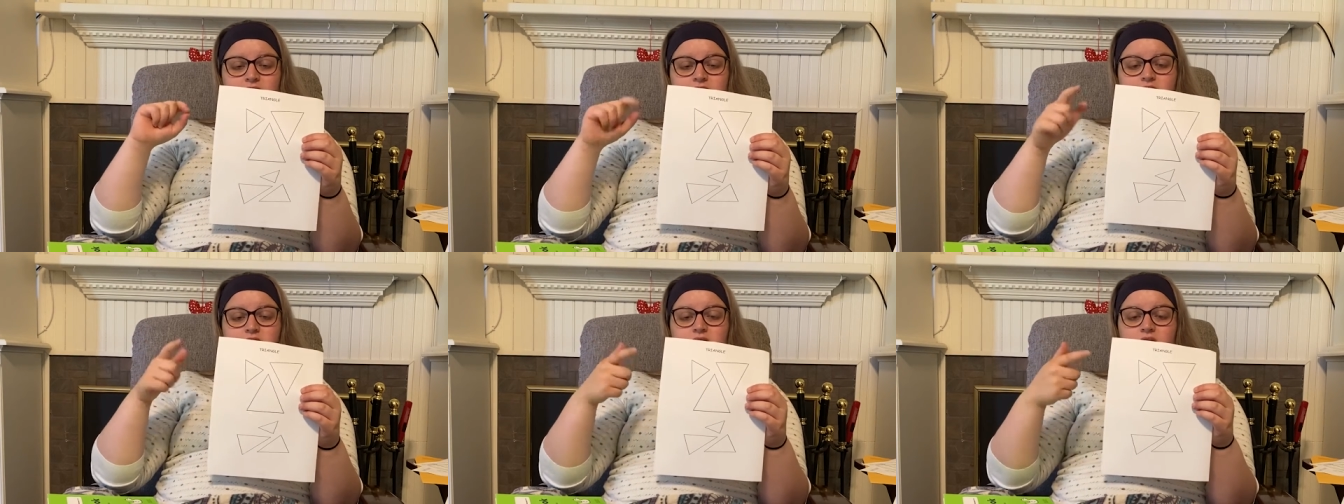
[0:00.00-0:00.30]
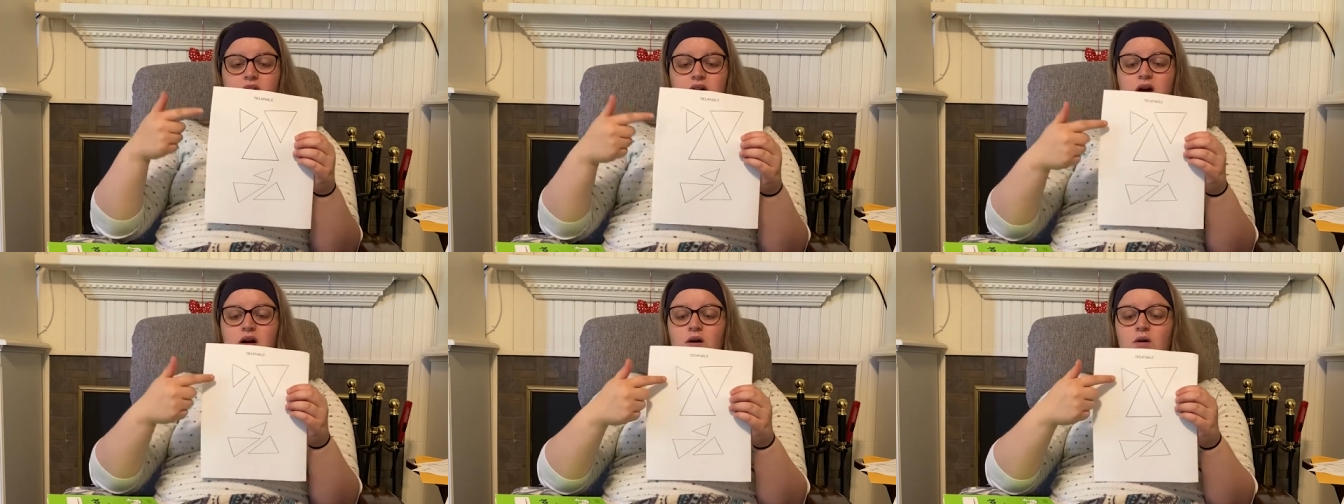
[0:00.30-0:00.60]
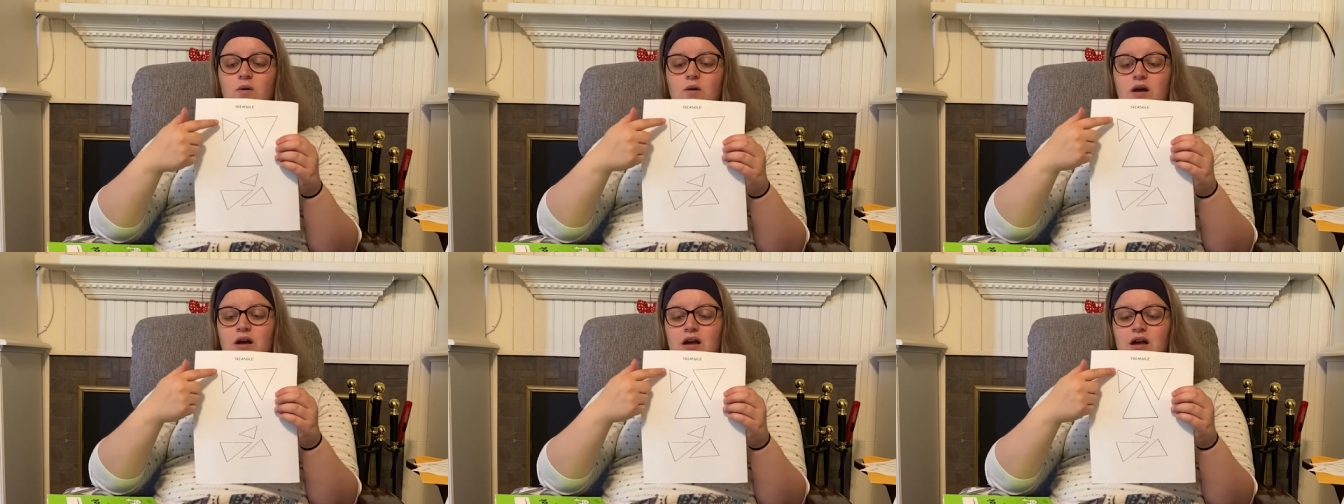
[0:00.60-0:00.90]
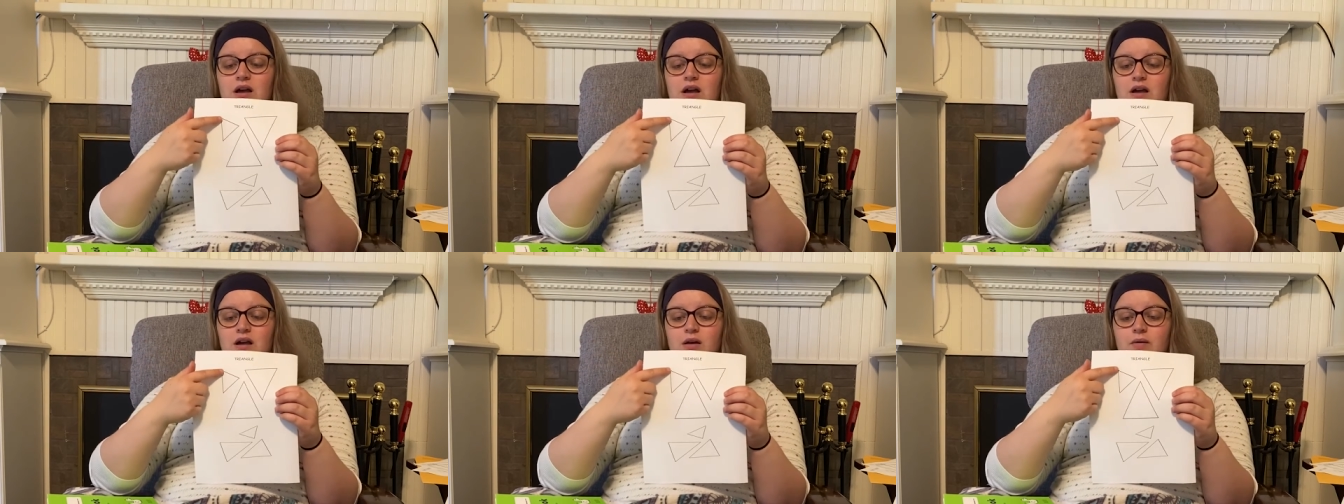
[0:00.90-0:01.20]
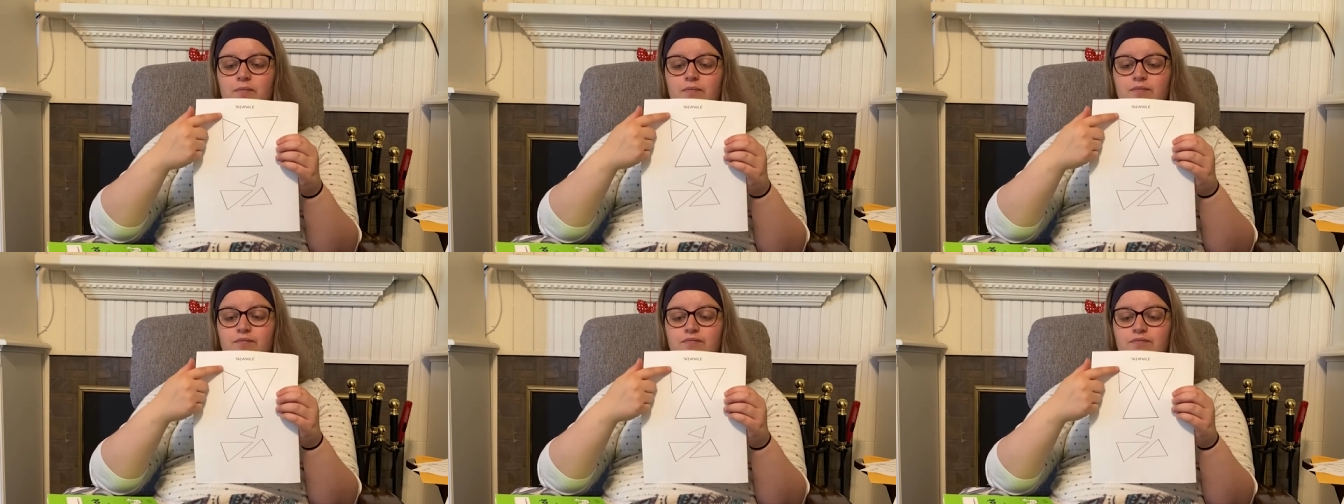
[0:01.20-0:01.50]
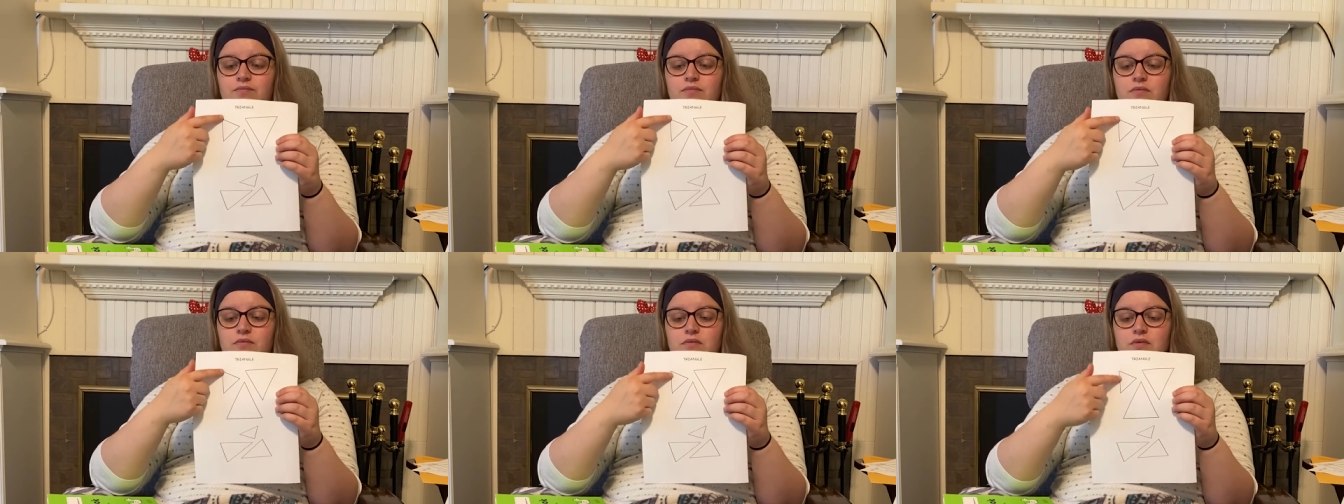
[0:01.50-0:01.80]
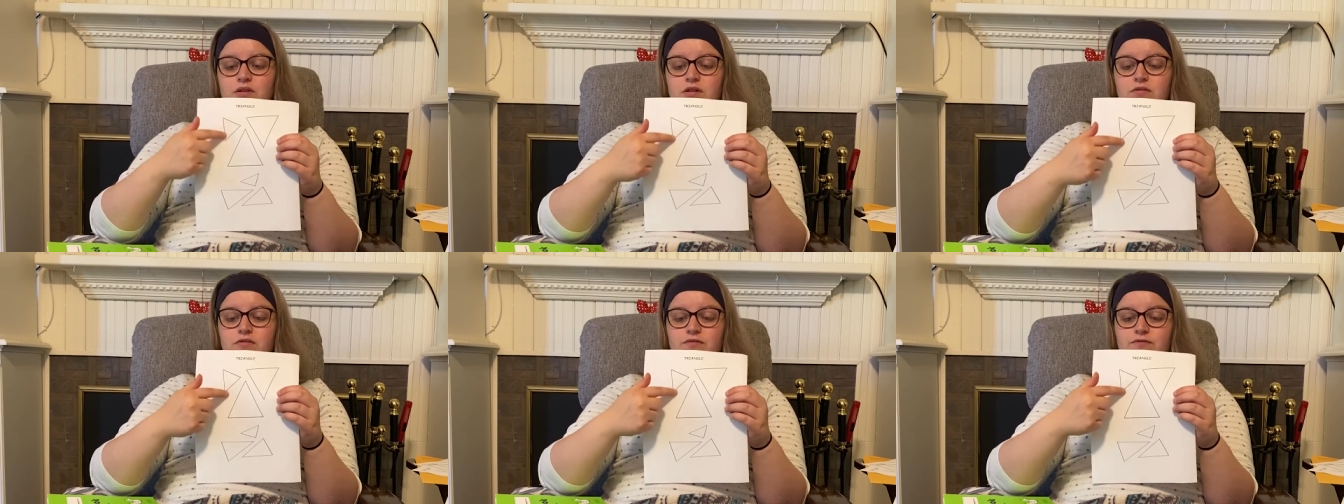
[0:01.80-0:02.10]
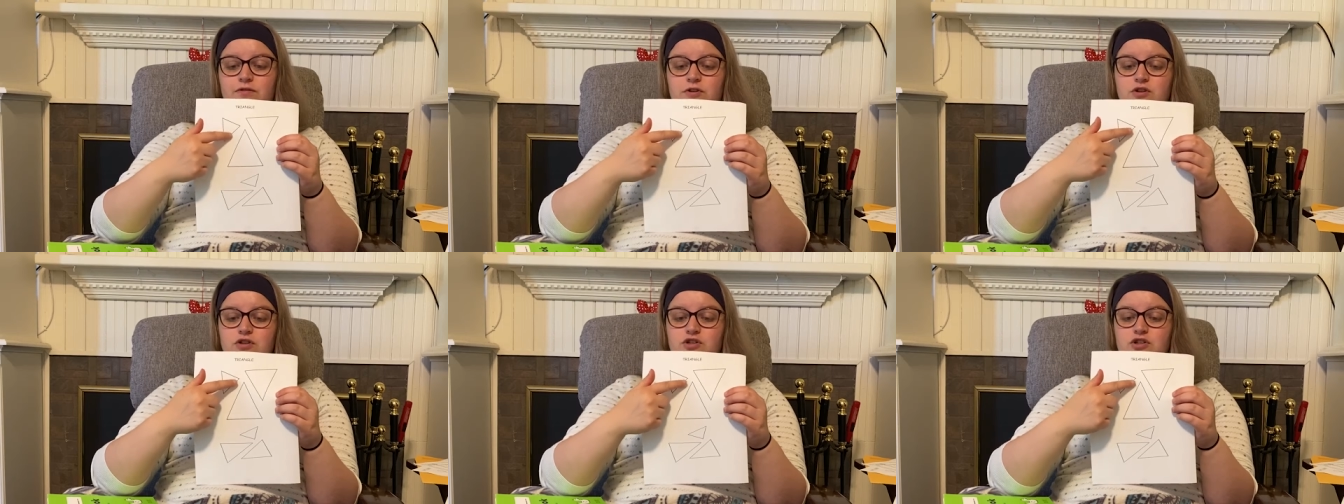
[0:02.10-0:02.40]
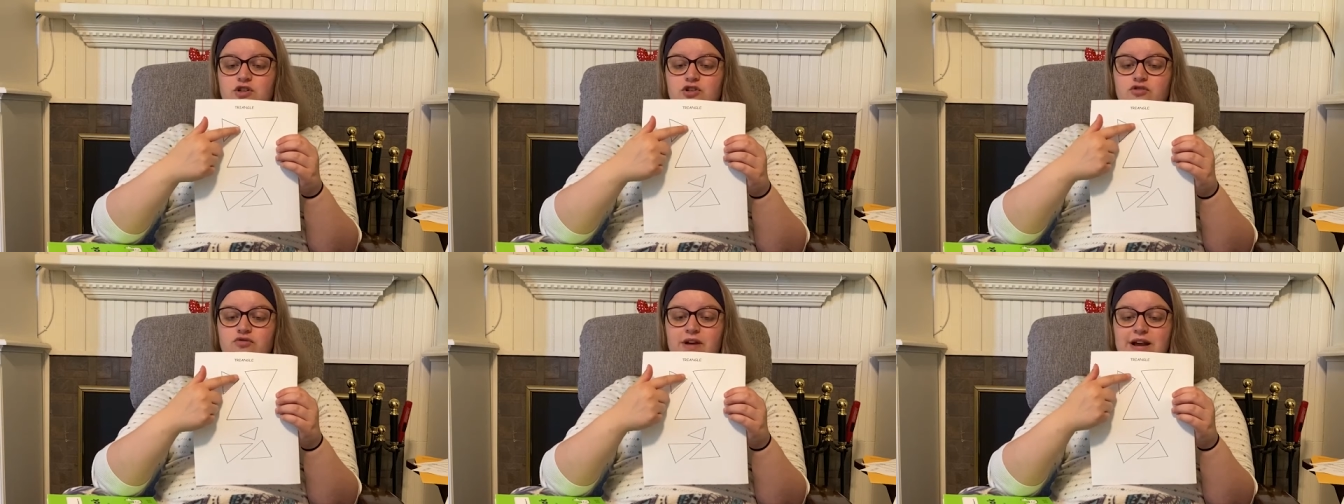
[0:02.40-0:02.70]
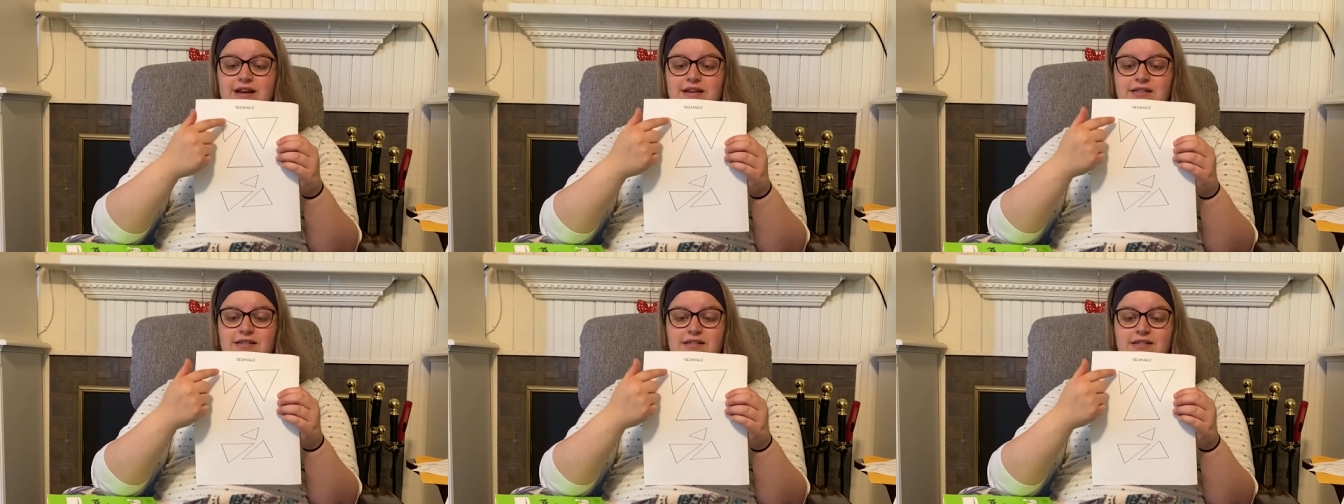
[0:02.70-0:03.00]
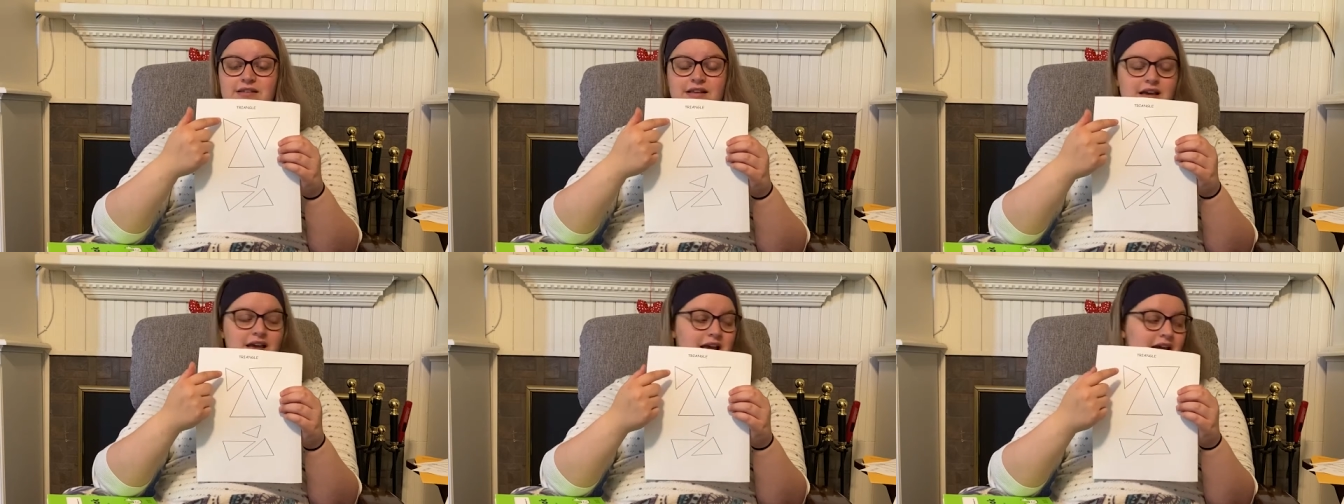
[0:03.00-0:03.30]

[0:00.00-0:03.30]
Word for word: So um, first trace,